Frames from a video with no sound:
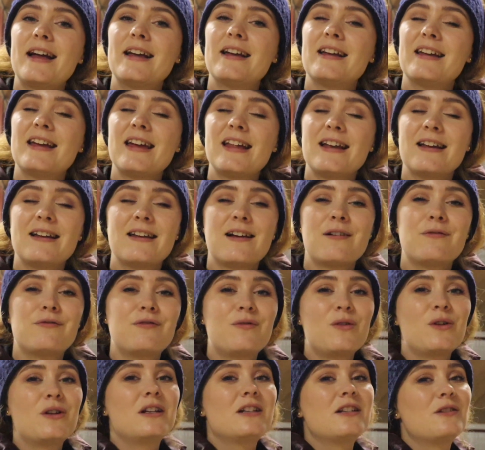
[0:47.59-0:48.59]
I can get
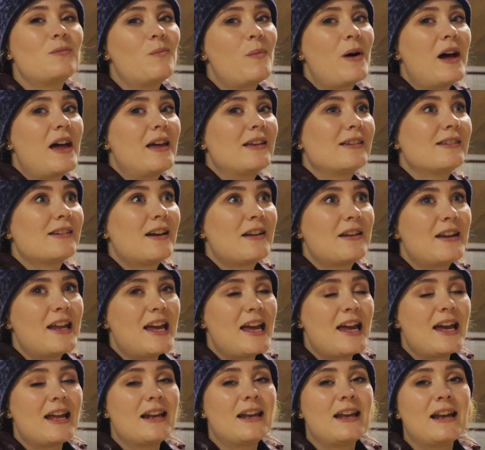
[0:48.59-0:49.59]
enough footage by
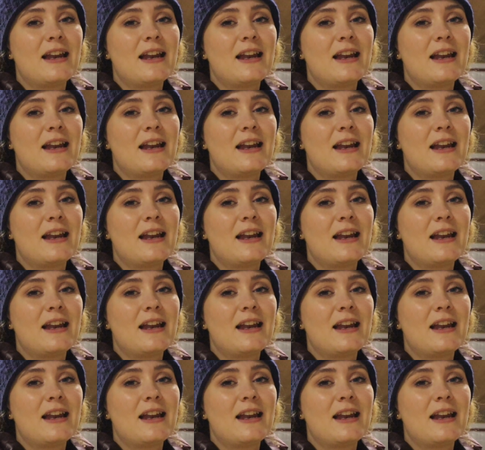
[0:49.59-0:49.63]
Sunday,